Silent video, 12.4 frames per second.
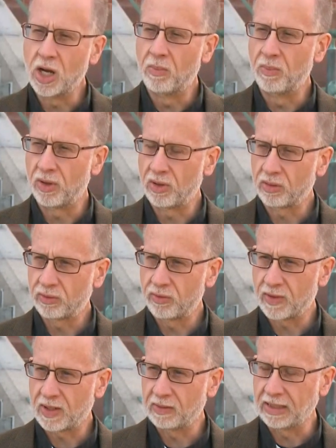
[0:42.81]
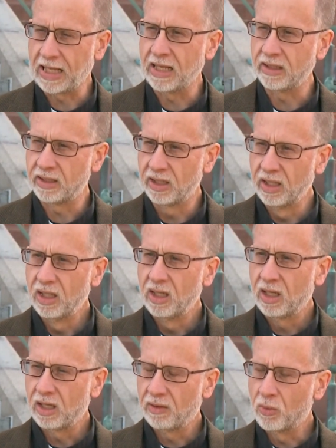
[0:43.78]
number throughout Lent,
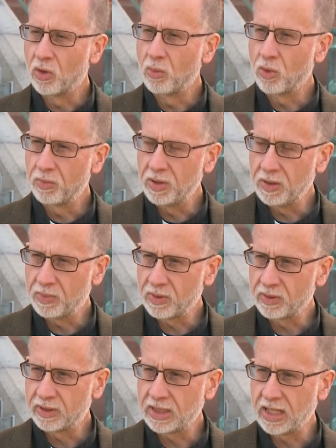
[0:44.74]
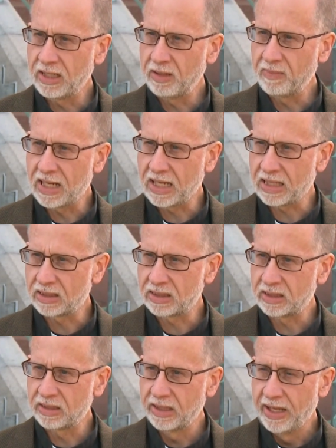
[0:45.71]
uh, more and more people attending
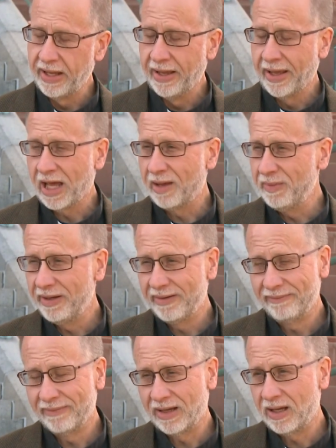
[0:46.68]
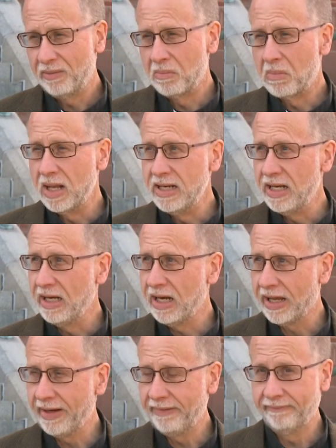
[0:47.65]
Mass. I mean, on Monday
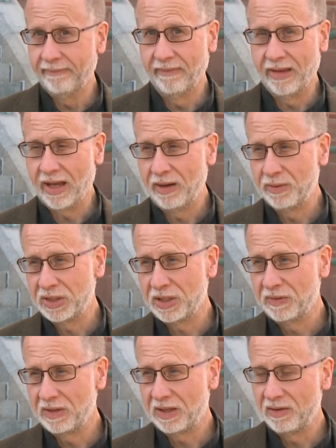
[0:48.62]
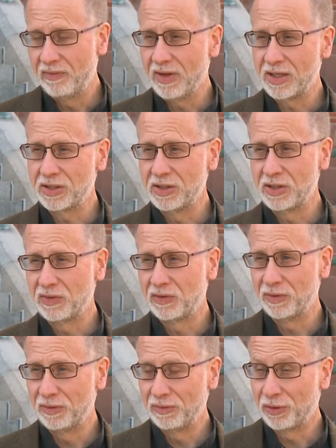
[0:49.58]
night, I was hearing confessions
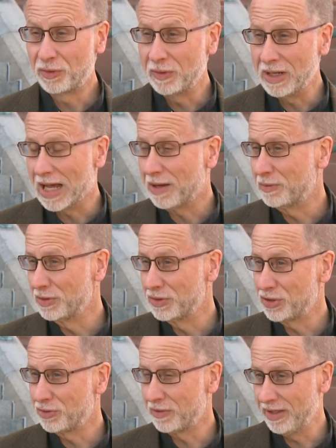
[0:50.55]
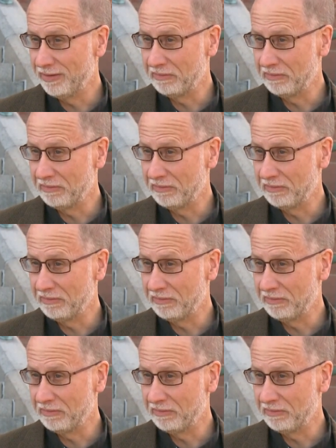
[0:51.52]
for three hours straight.